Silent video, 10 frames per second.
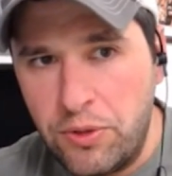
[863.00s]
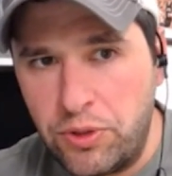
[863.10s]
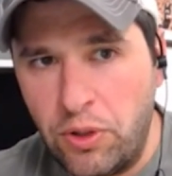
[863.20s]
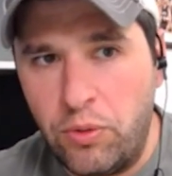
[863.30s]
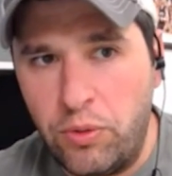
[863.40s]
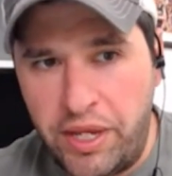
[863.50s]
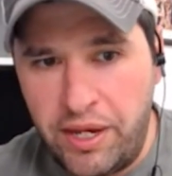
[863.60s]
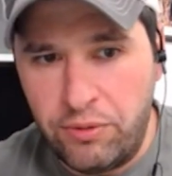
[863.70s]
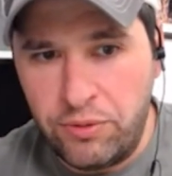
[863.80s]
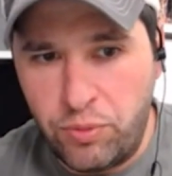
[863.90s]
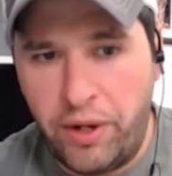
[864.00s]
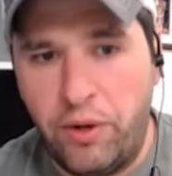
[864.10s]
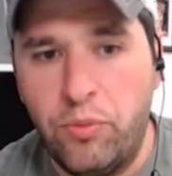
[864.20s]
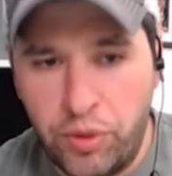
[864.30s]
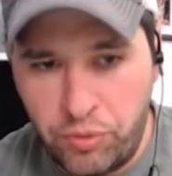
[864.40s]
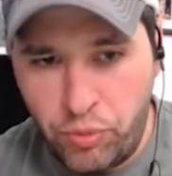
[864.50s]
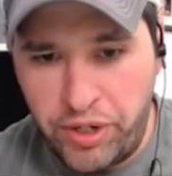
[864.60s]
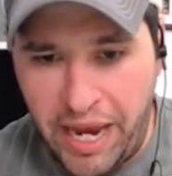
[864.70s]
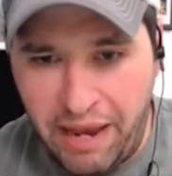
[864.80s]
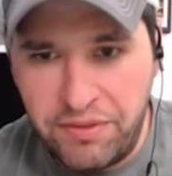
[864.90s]
So here's where
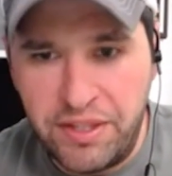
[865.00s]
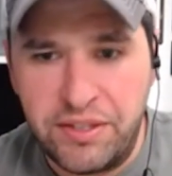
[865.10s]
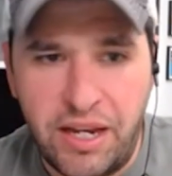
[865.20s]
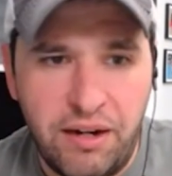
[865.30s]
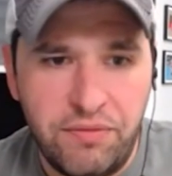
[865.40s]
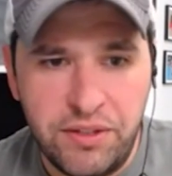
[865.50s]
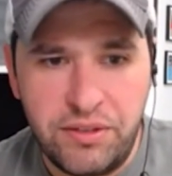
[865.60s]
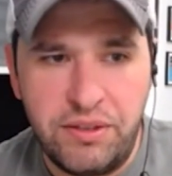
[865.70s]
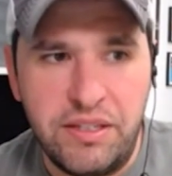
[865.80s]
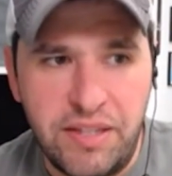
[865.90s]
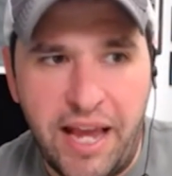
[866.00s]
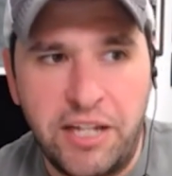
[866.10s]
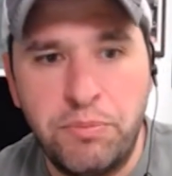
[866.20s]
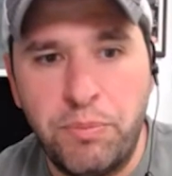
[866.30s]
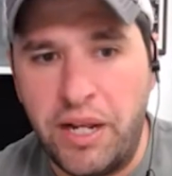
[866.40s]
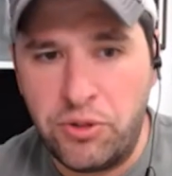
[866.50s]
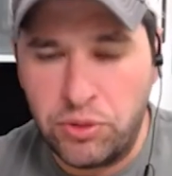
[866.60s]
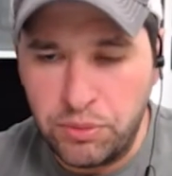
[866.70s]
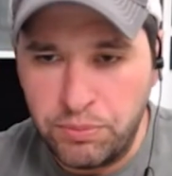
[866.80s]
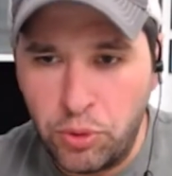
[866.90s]
we have this kind of this this
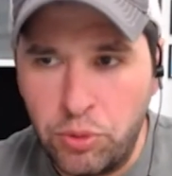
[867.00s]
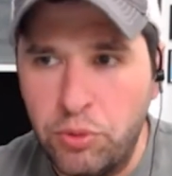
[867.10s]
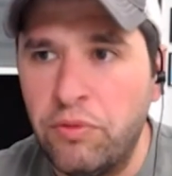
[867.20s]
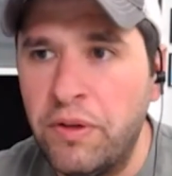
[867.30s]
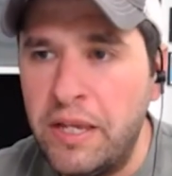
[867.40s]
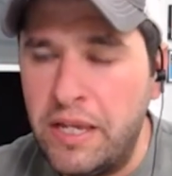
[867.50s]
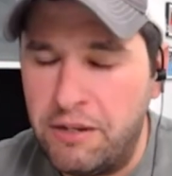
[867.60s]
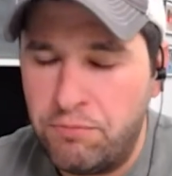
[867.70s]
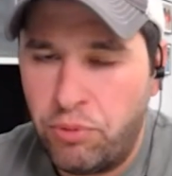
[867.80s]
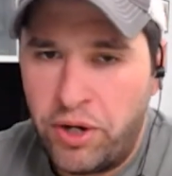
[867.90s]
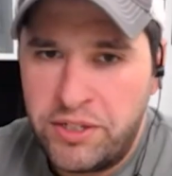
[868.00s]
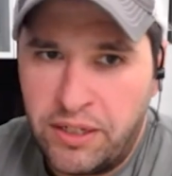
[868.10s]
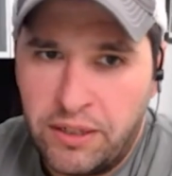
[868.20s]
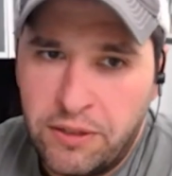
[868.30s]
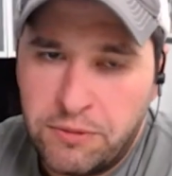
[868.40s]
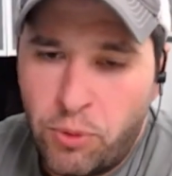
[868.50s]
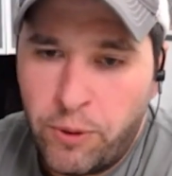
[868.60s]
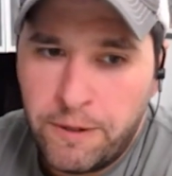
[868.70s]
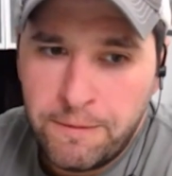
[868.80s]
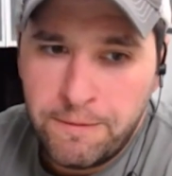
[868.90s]
exponential move in pricing at this point.